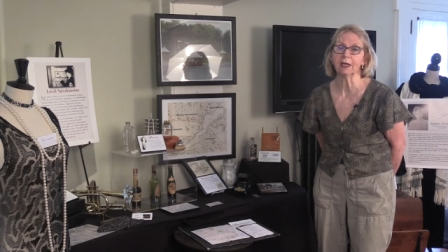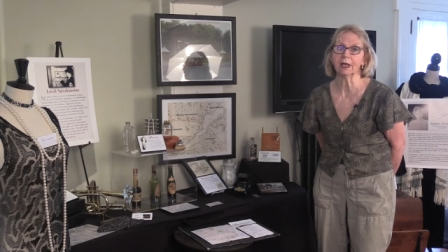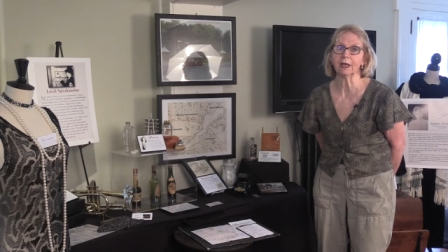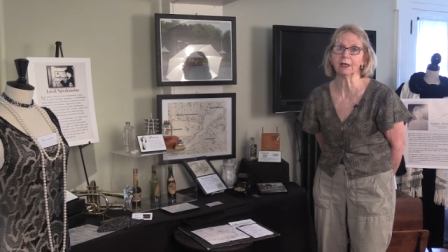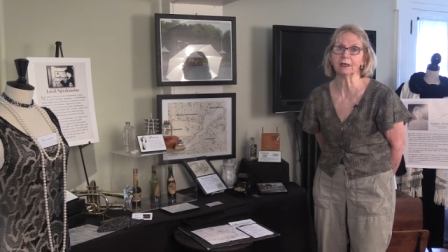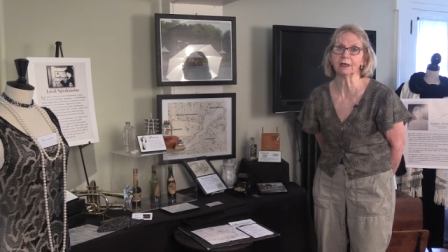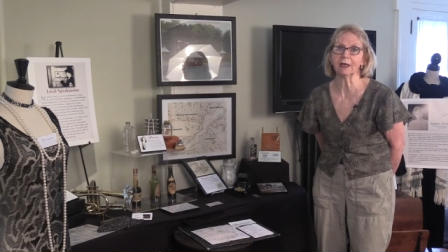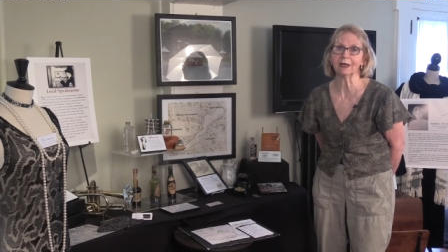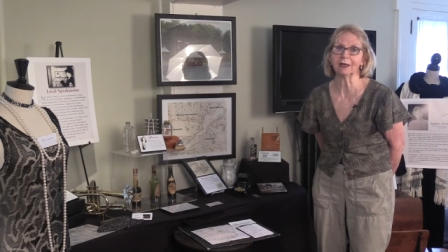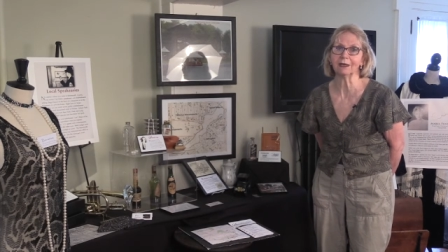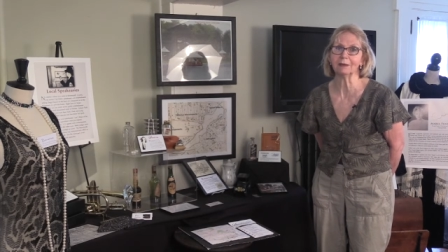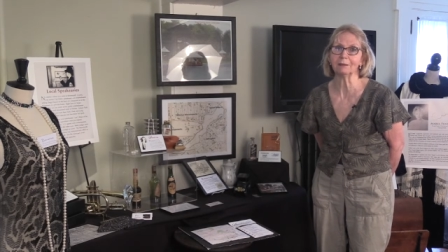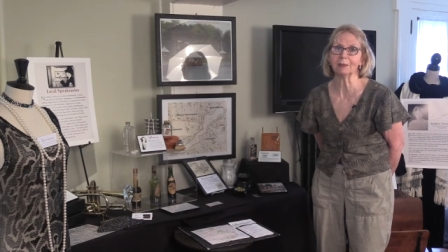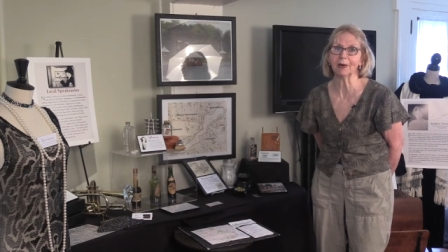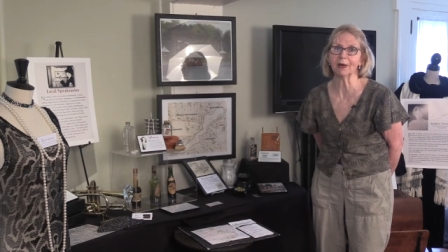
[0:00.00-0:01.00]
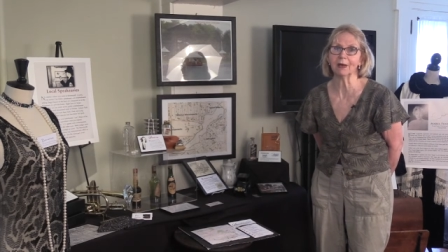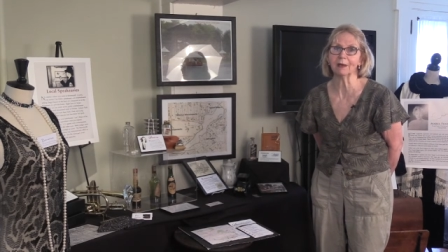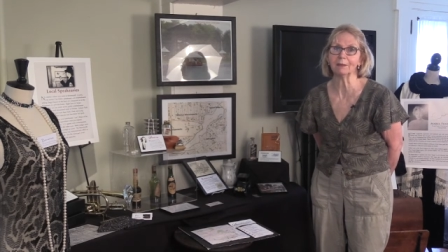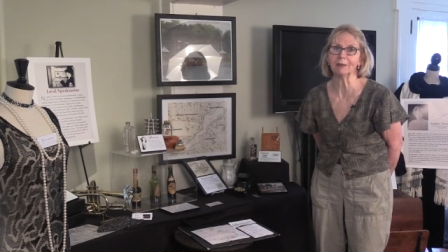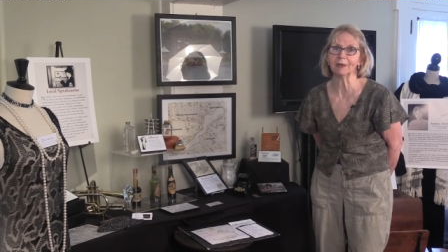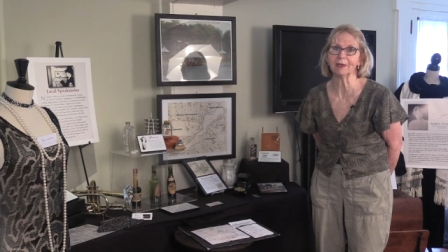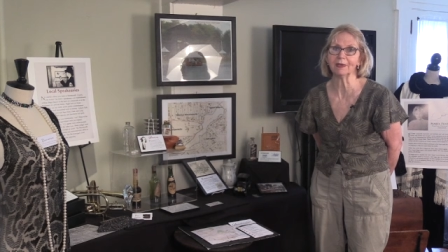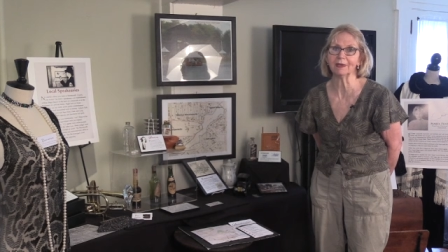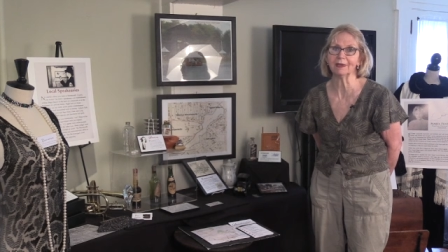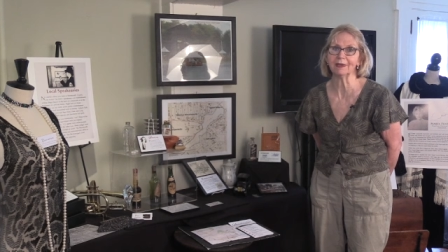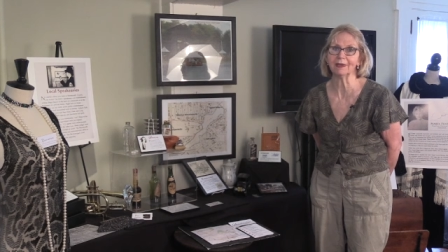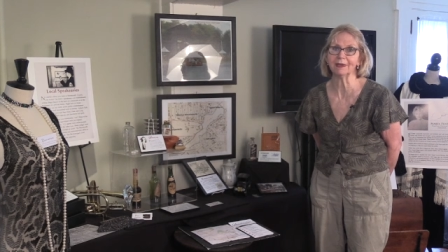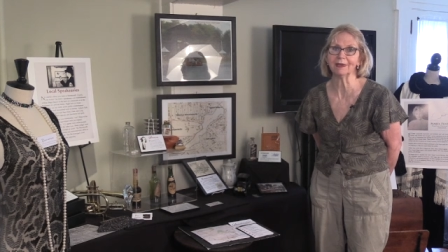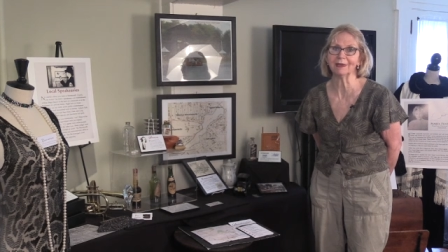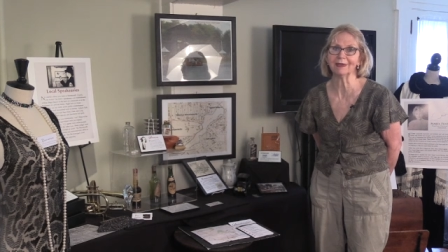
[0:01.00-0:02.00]
and and imbibe in
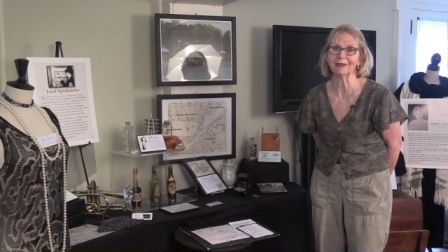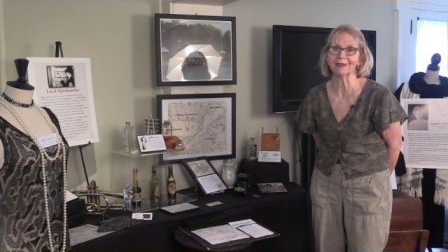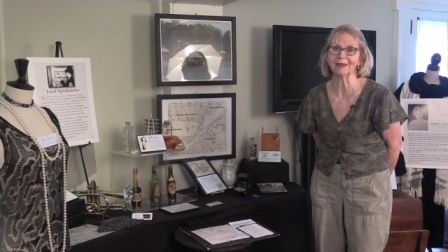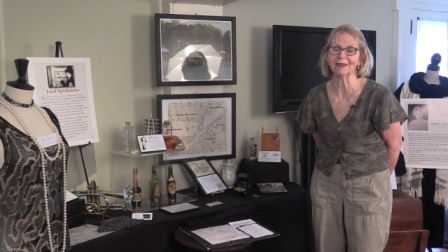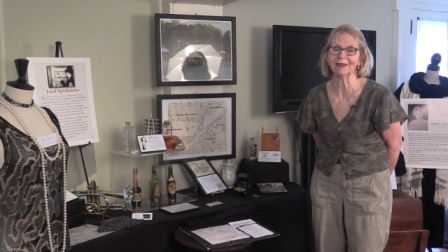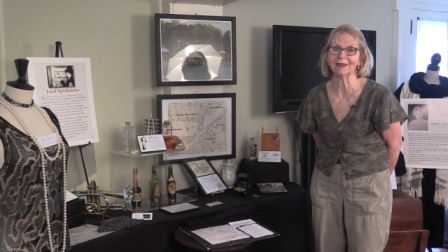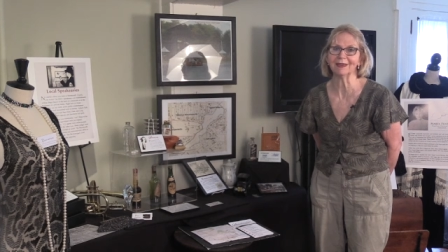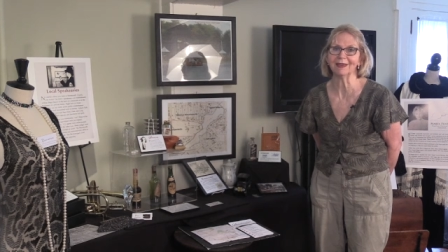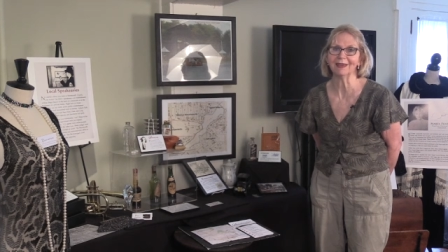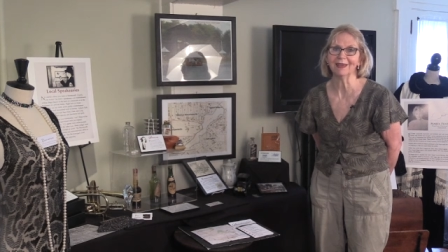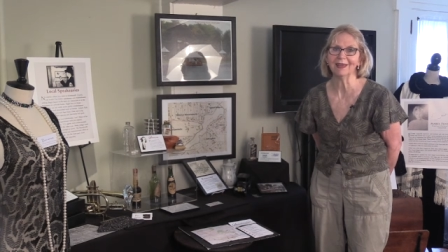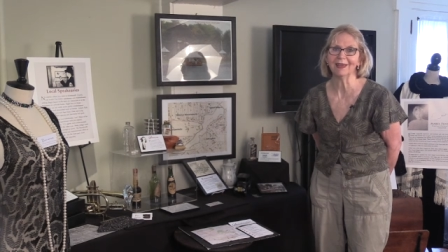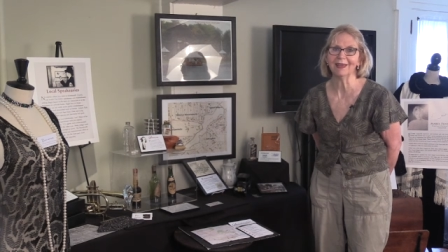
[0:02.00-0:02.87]
in uh,